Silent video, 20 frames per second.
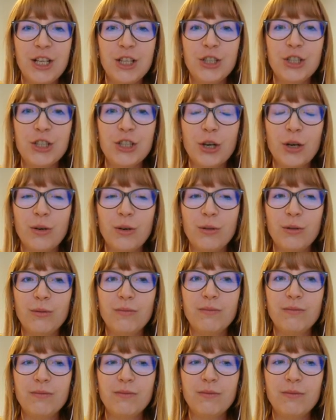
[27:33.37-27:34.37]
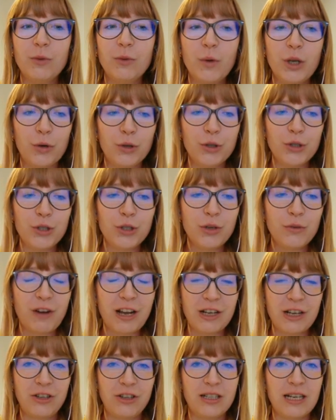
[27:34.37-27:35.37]
So we also
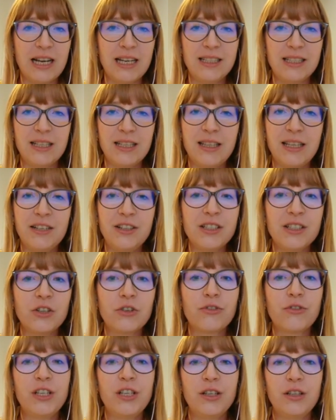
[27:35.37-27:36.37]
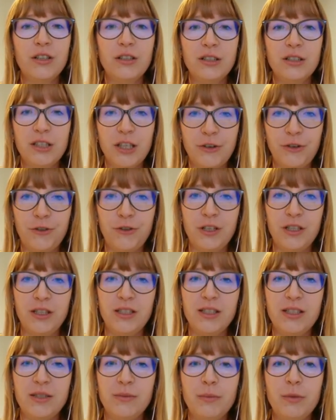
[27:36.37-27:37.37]
recognize that there is a critical
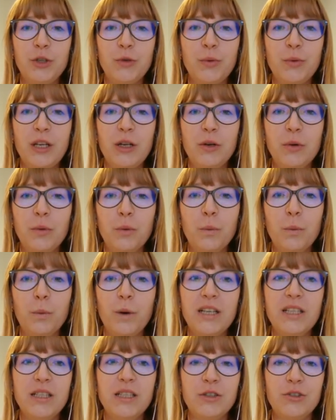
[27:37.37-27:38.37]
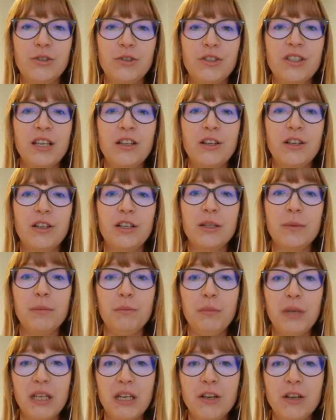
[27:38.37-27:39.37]
difference between what is considered
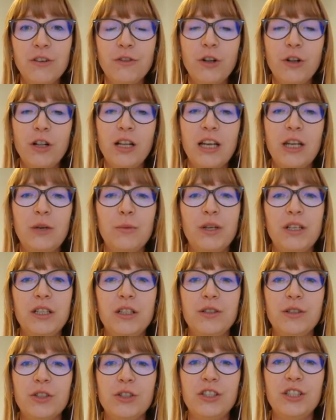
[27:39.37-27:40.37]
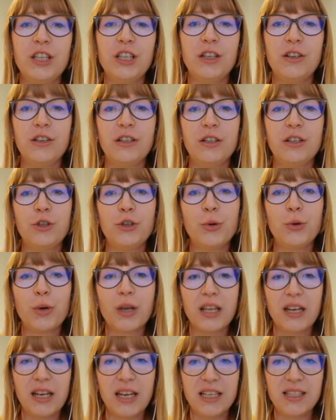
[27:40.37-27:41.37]
meaningful and what is considered
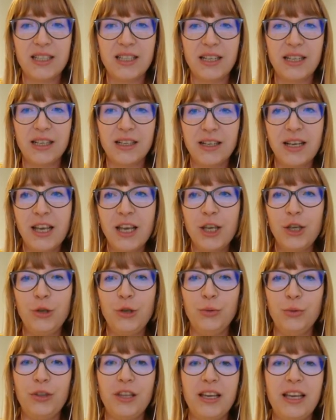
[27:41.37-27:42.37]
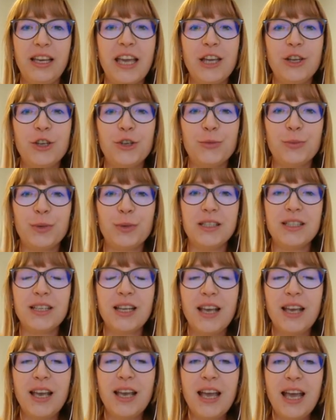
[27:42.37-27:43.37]
tokenistic youth engagement.
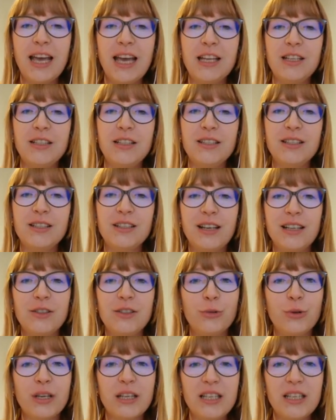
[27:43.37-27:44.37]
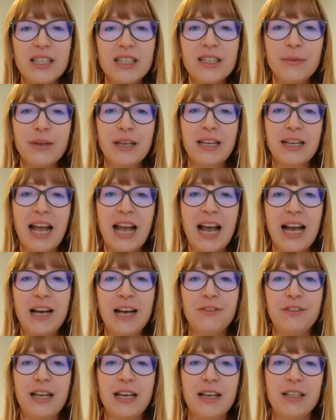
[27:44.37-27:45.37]
And tokenism can
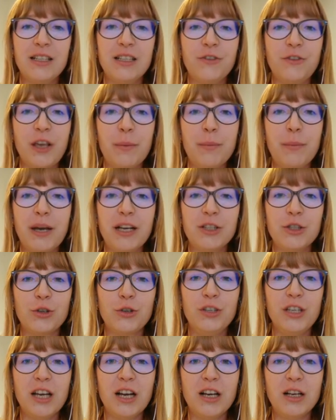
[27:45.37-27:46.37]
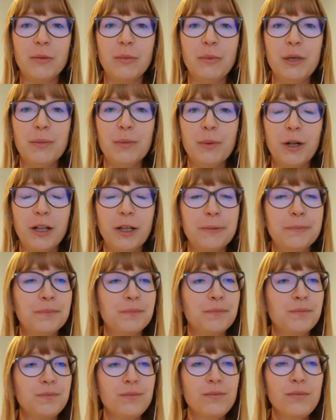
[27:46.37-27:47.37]
have negative impacts on young people
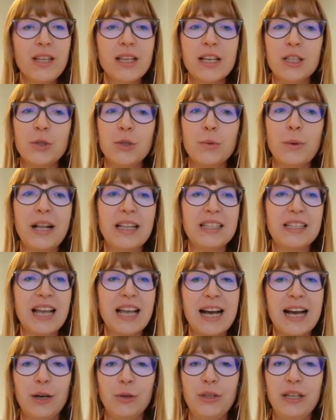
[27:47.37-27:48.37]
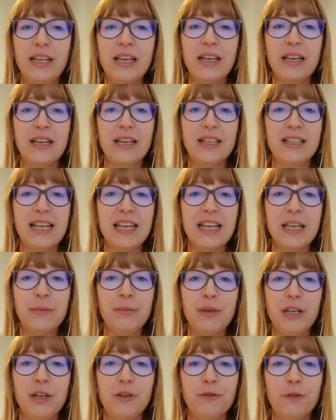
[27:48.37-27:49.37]
as well as how they can
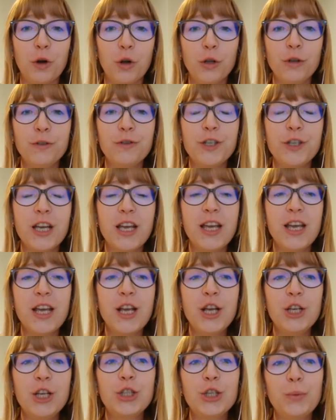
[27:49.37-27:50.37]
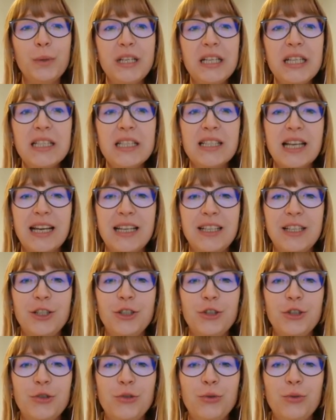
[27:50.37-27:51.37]
be involved. So we
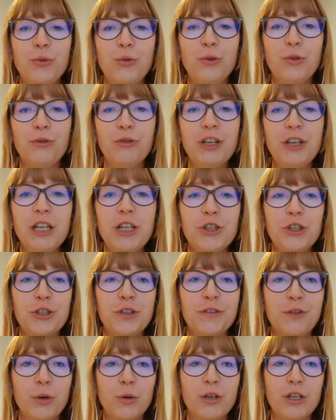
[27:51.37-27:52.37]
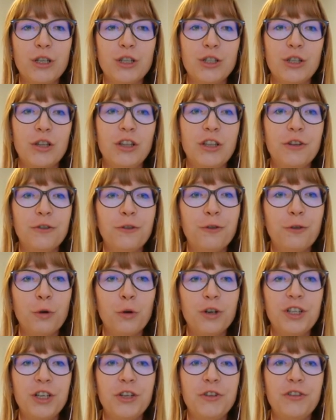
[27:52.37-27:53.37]
decided to really just focus on the
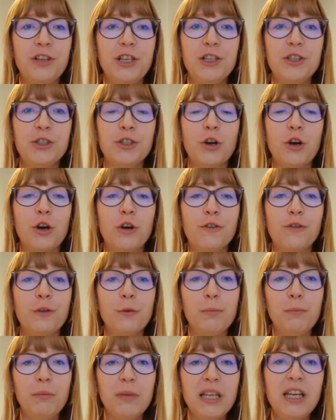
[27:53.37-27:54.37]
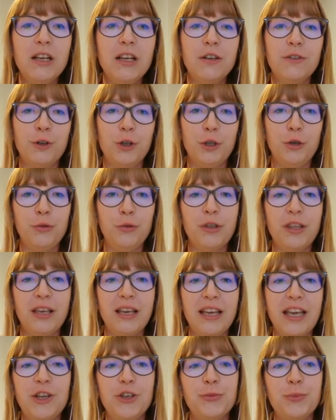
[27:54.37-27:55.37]
4 degrees of meaningful youth
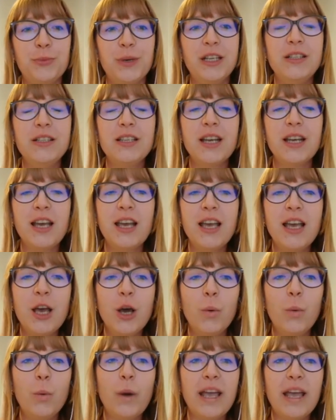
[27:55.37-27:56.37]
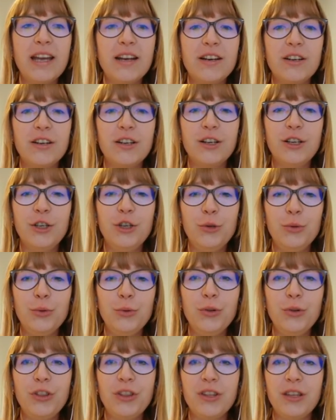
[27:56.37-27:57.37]
engagement, where
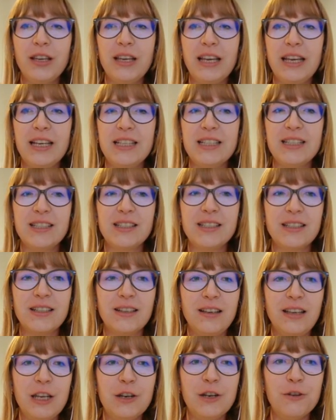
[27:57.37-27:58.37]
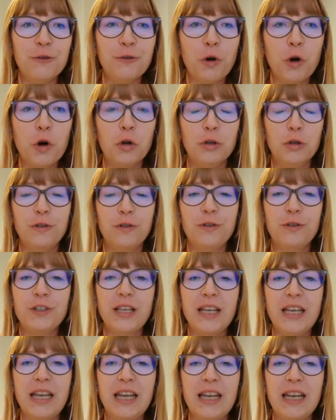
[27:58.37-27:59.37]
youth is involved
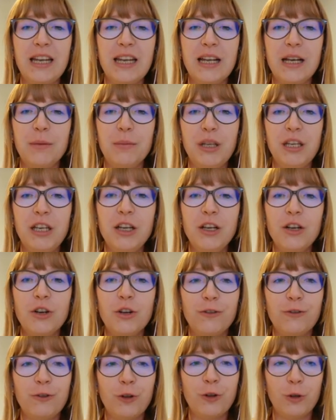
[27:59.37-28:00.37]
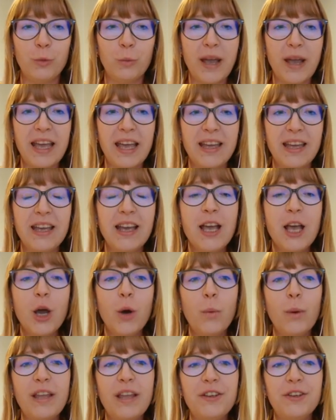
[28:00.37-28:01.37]
in a meaningful way,
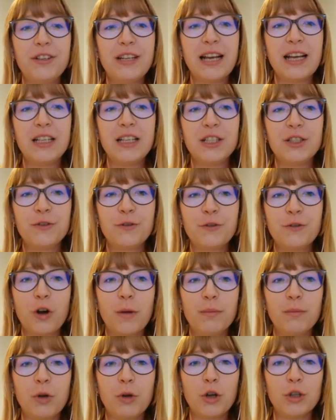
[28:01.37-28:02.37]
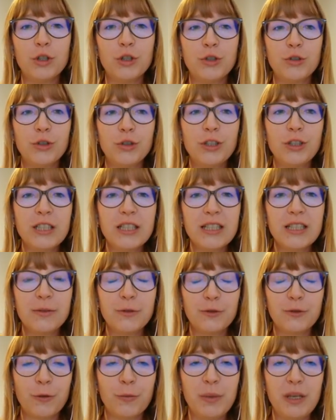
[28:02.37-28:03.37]
whether that is from
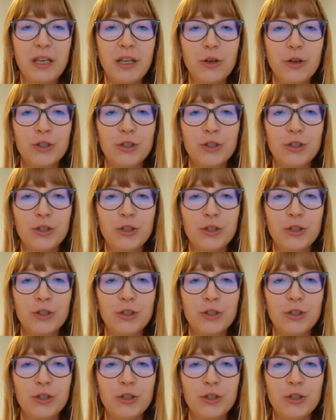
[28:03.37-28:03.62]
being